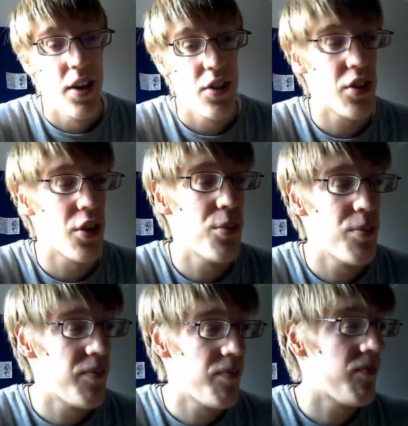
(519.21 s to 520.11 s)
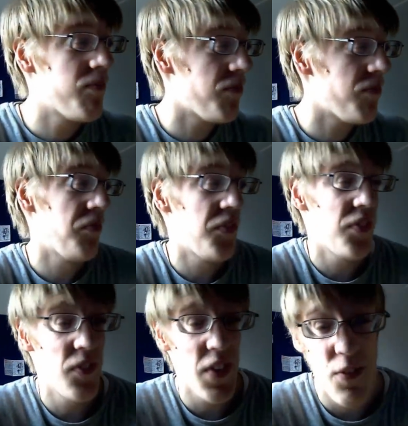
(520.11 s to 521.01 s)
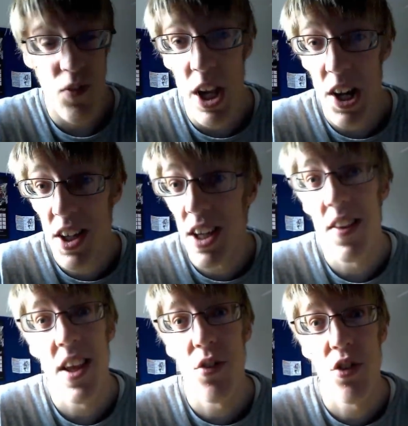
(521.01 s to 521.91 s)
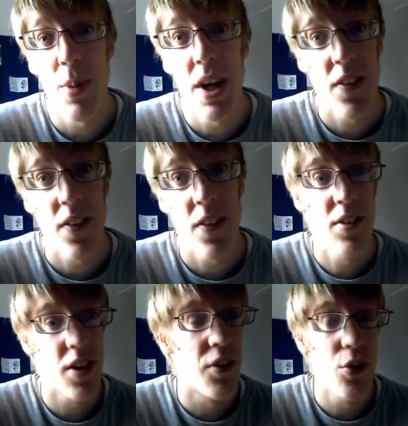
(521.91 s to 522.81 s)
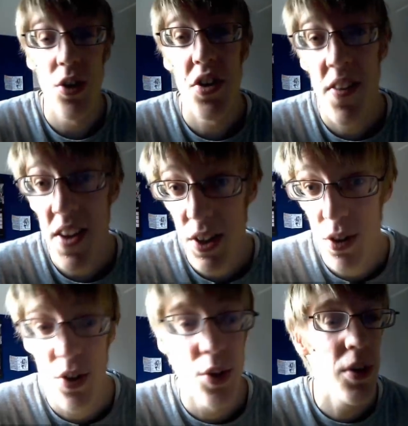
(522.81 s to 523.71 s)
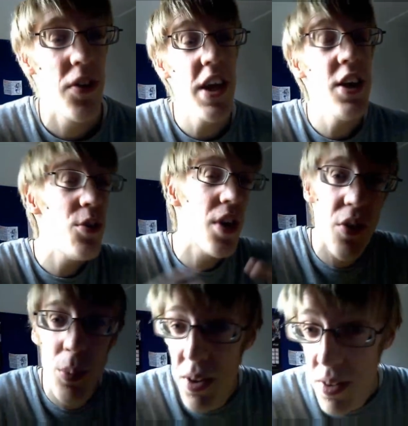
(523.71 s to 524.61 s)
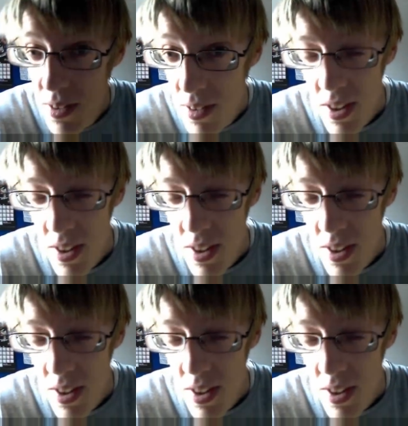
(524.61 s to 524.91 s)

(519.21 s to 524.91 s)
So if you're lucky in that respect, then I've already said thank you to you. But thank you to everyone.